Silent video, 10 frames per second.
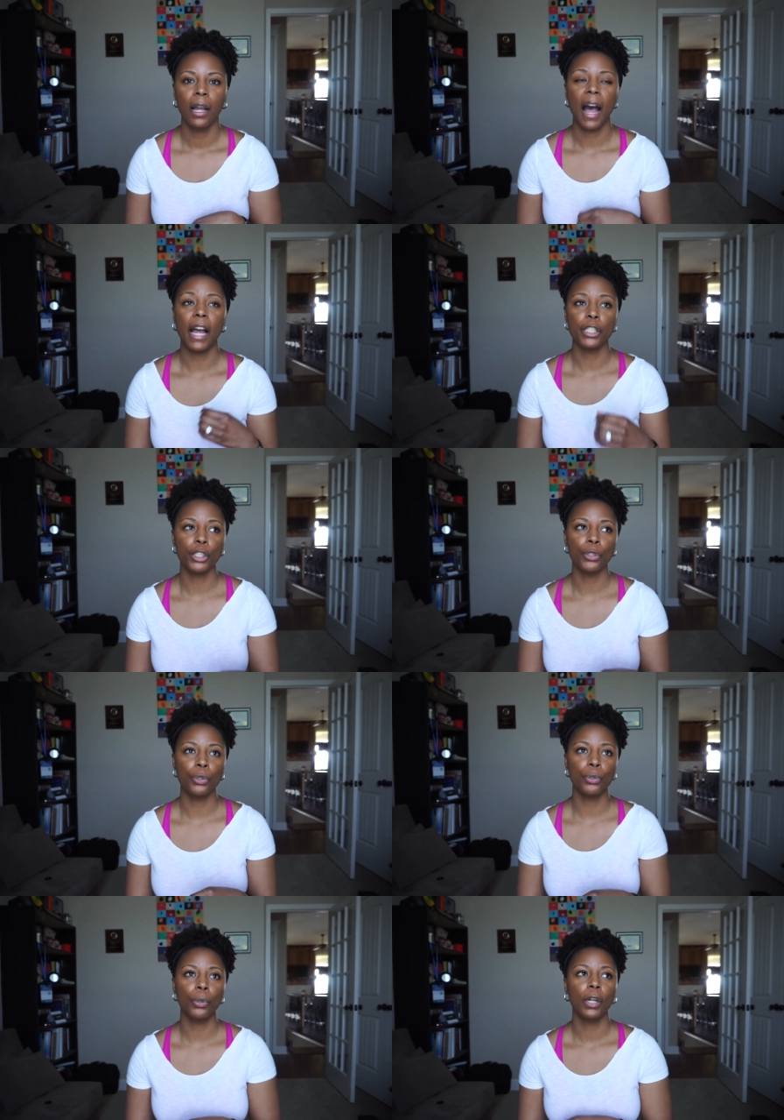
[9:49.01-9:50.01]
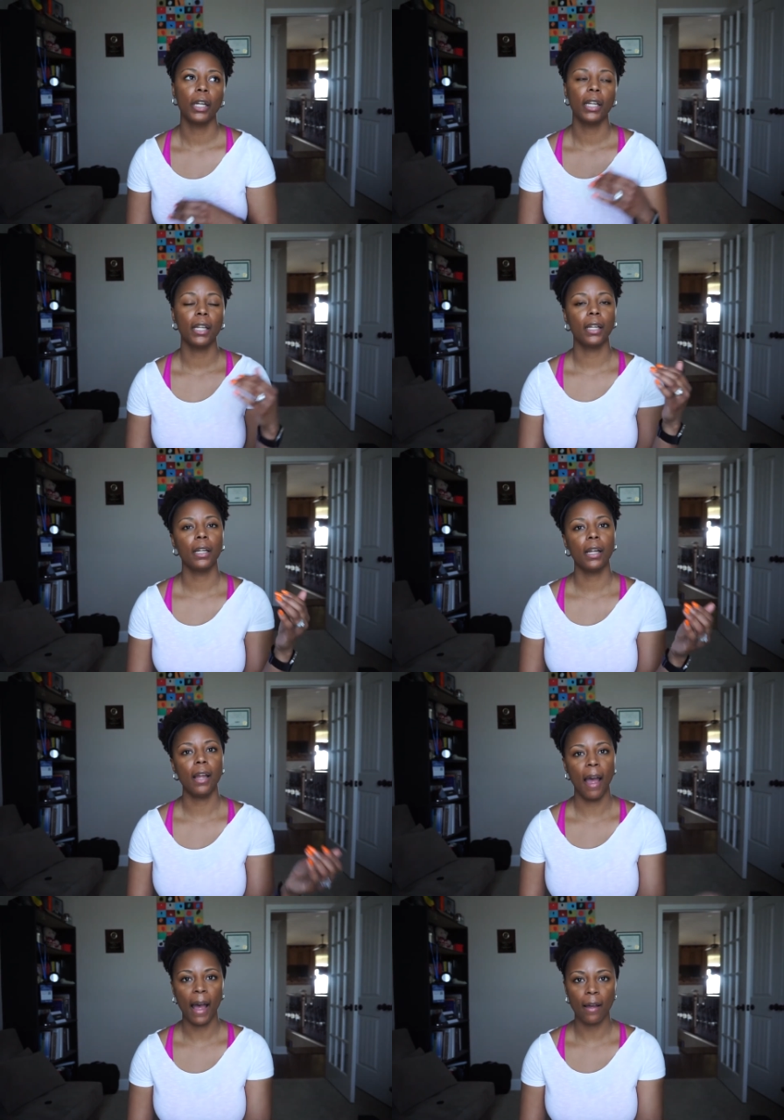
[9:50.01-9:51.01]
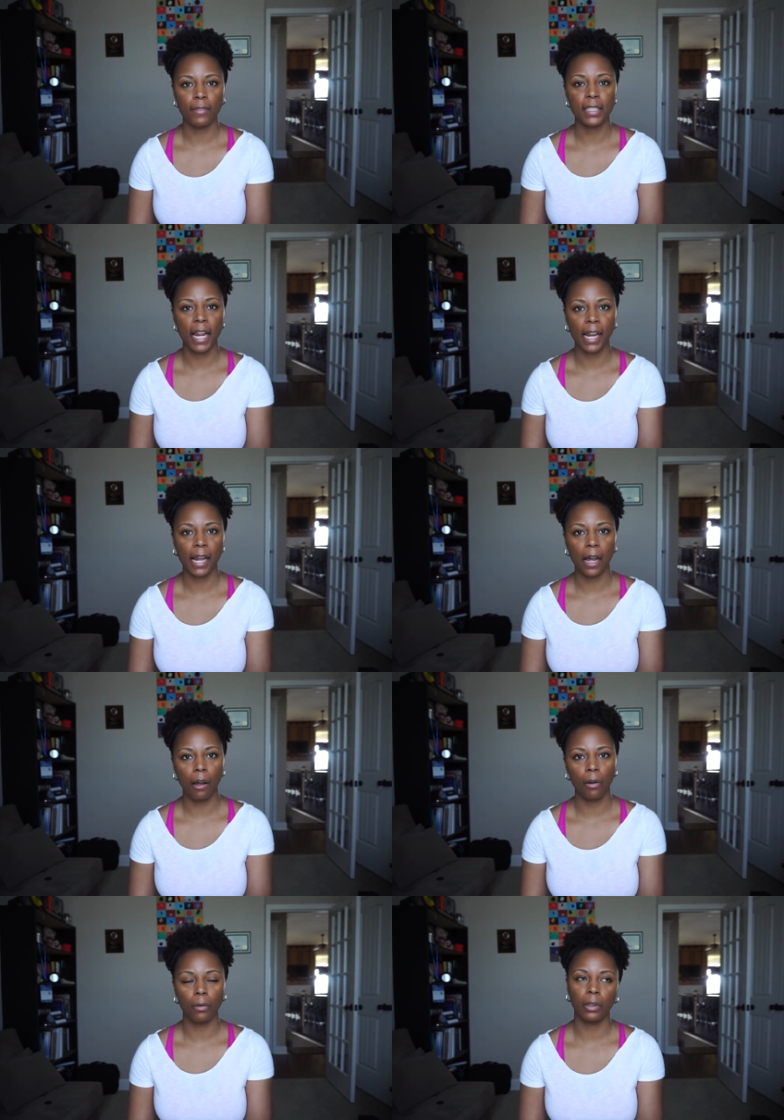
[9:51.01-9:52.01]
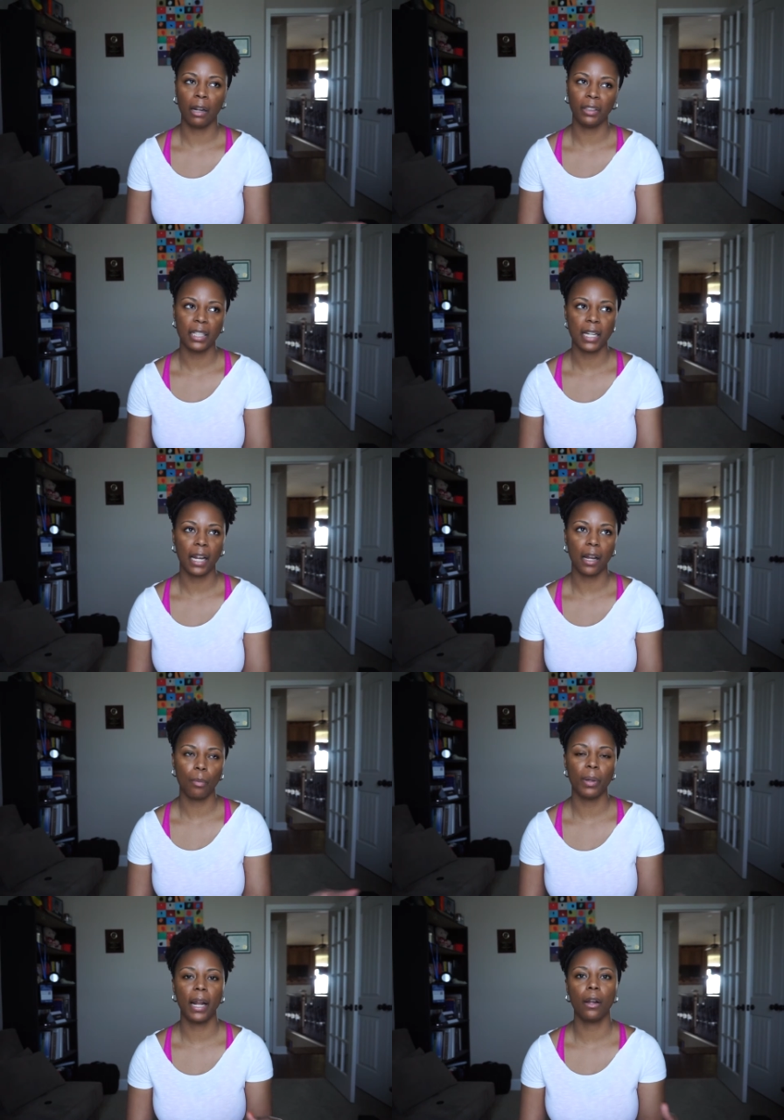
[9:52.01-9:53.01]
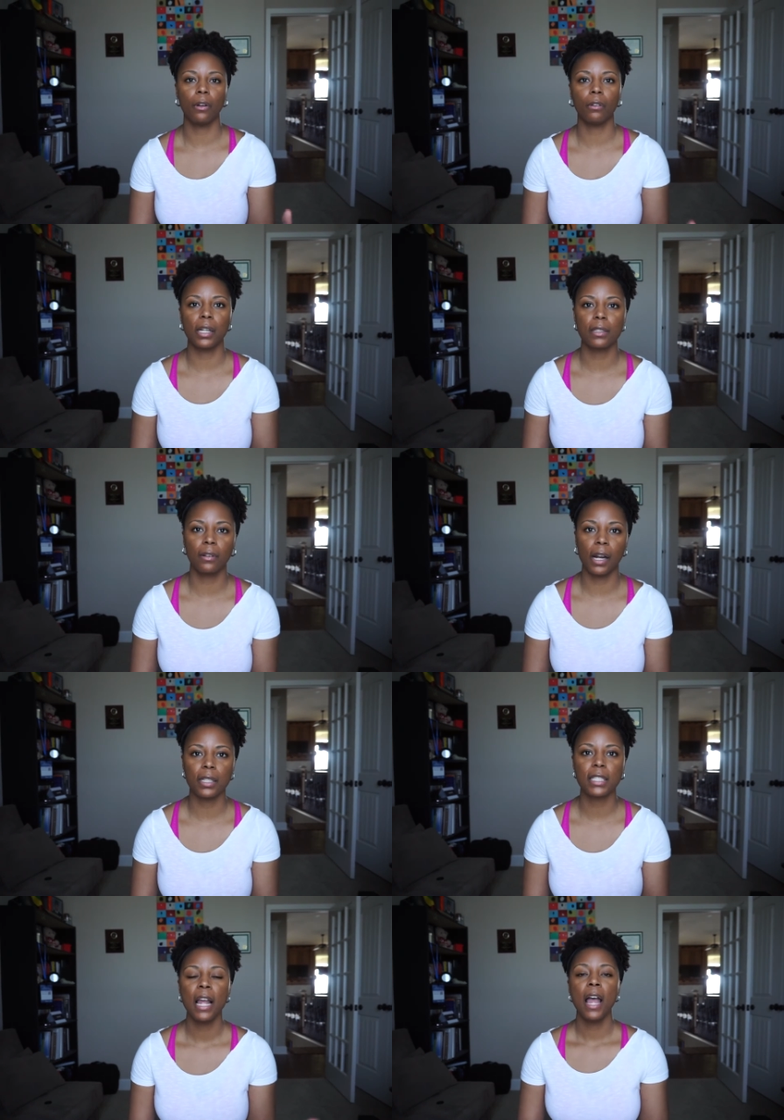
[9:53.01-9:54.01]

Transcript: I do have takeout. Well, not really takeout, but I go to restaurants